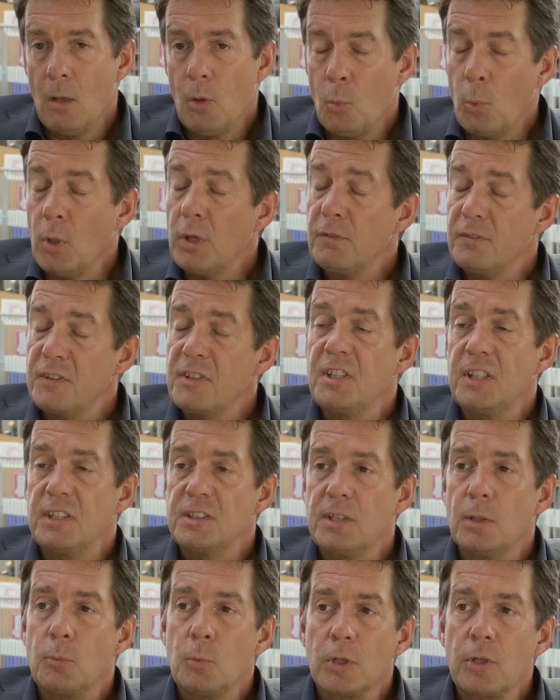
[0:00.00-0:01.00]
One of the things
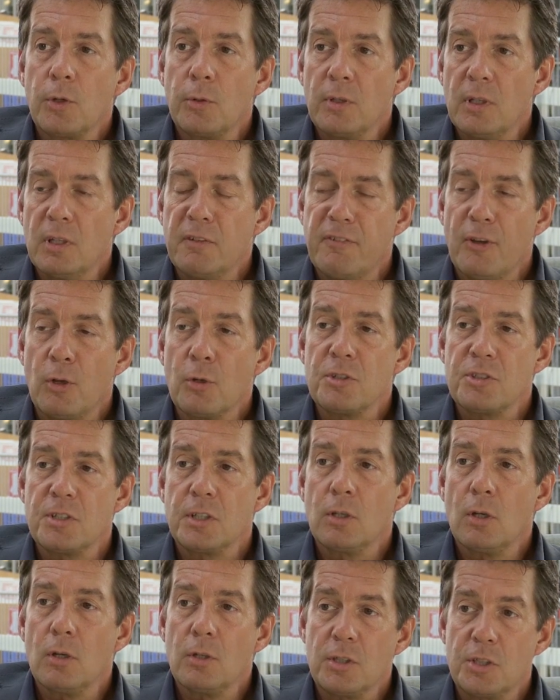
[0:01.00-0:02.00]
that we're currently
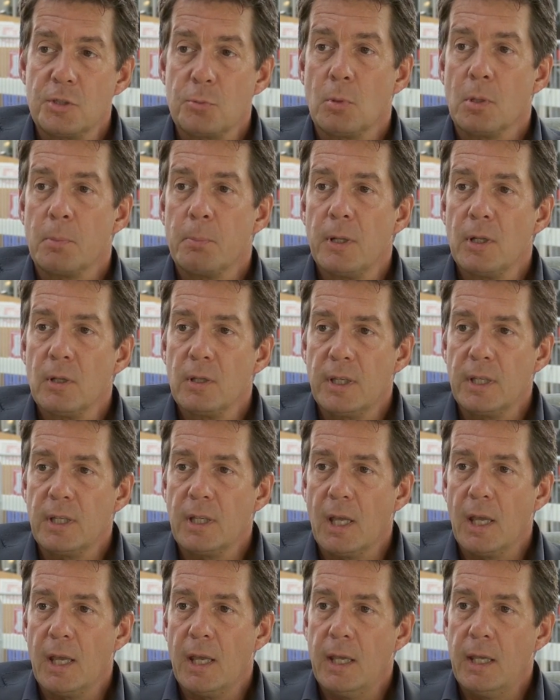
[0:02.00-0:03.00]
focusing on is we're
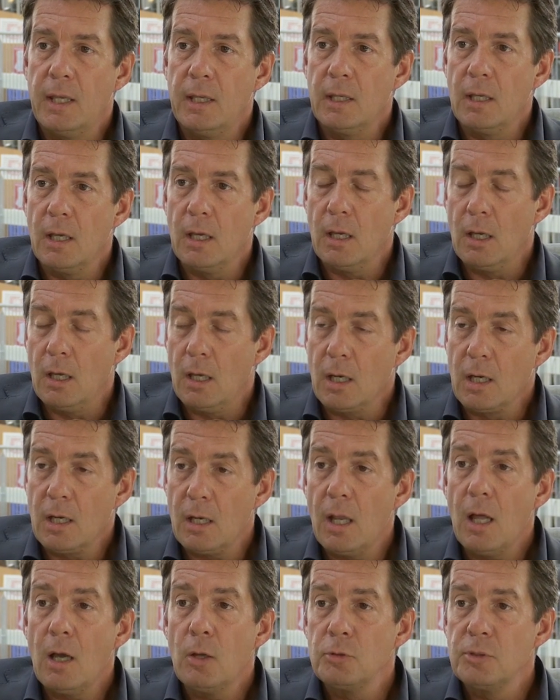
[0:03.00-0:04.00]
building a
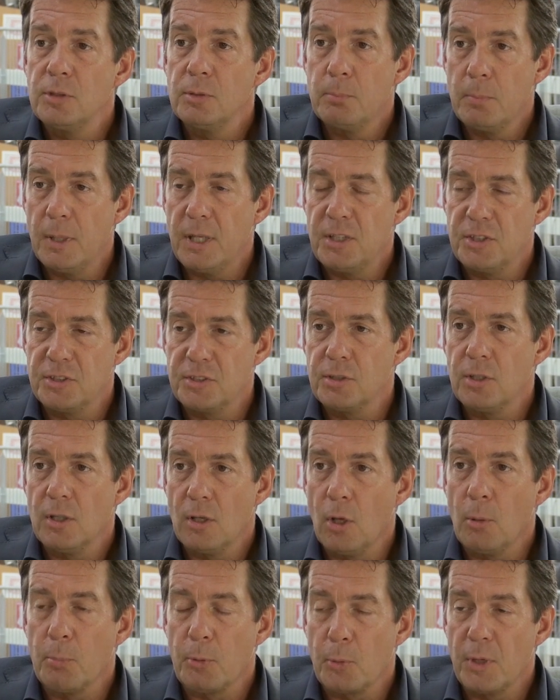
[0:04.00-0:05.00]
cloud-based
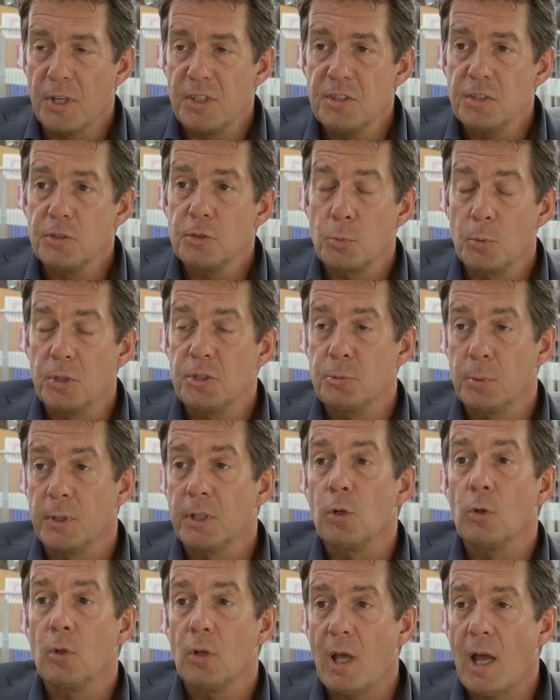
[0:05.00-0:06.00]
operations, which we
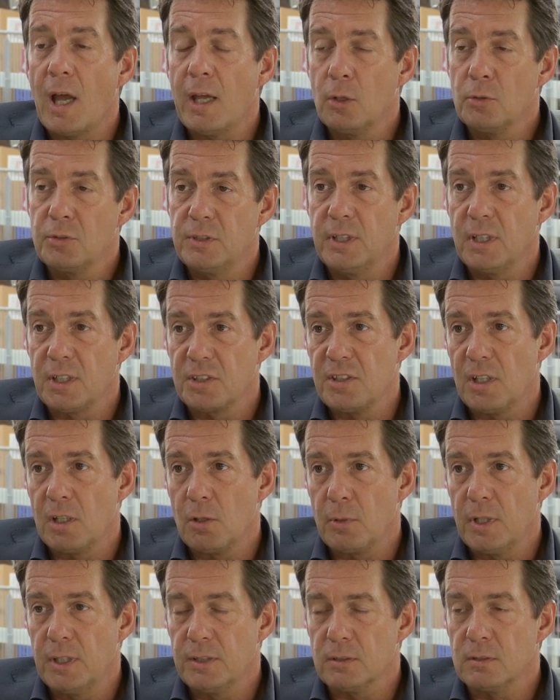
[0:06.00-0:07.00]
call IoT
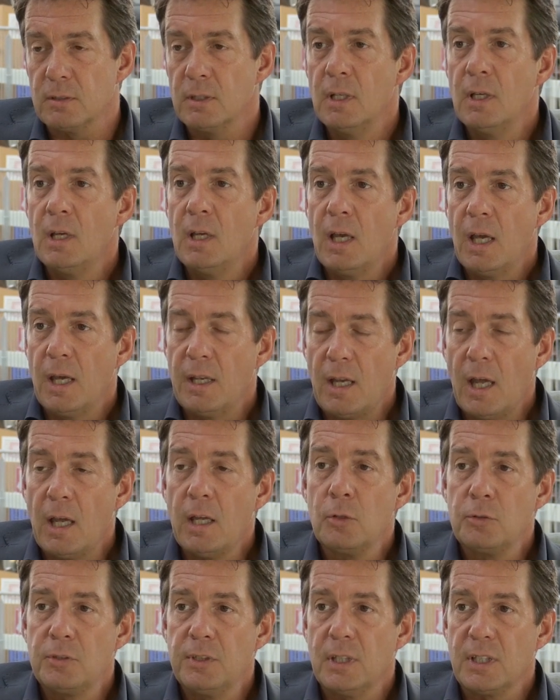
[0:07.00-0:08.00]
Accelerator. An
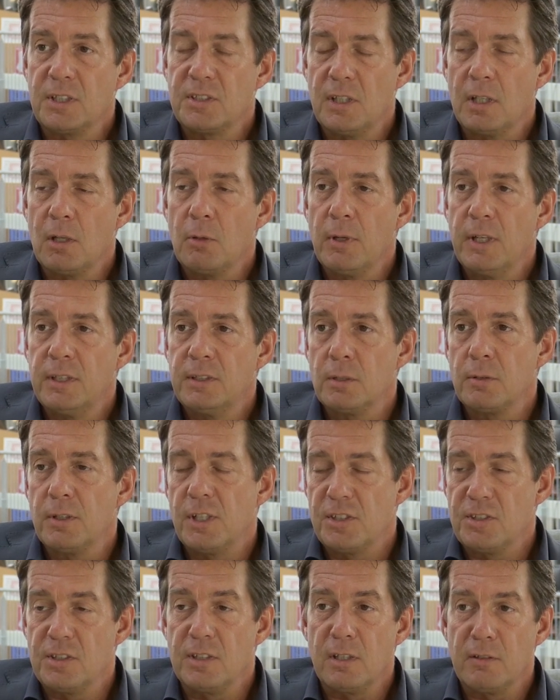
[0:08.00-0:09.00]
IoT Accelerator
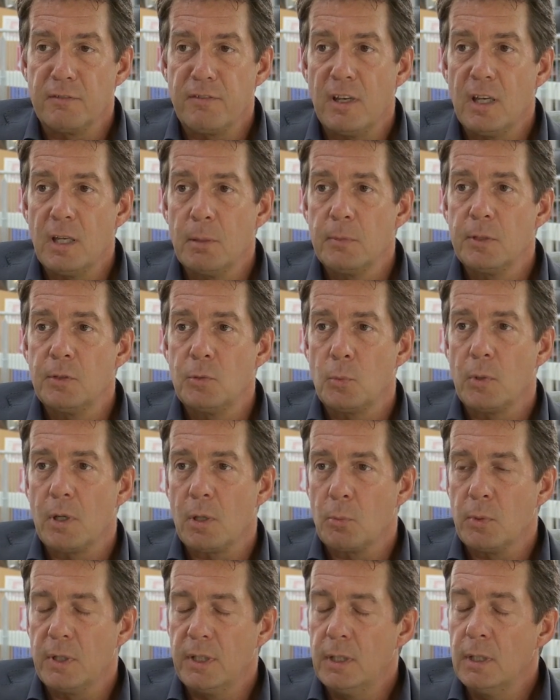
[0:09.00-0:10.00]
is an environment where
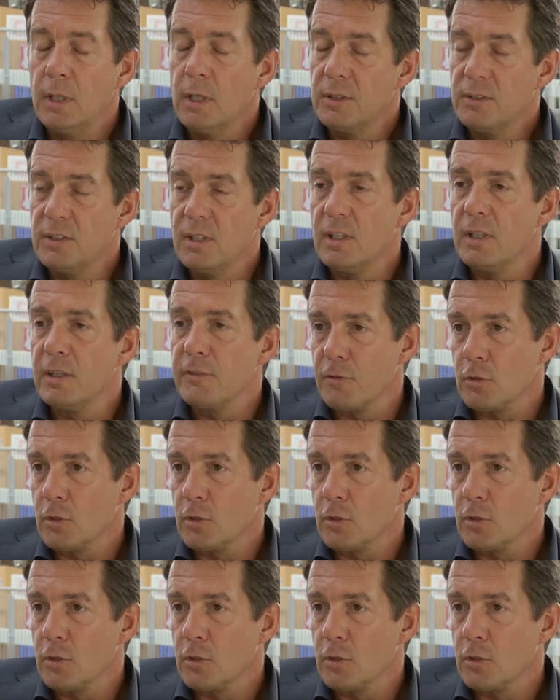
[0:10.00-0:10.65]
we deliver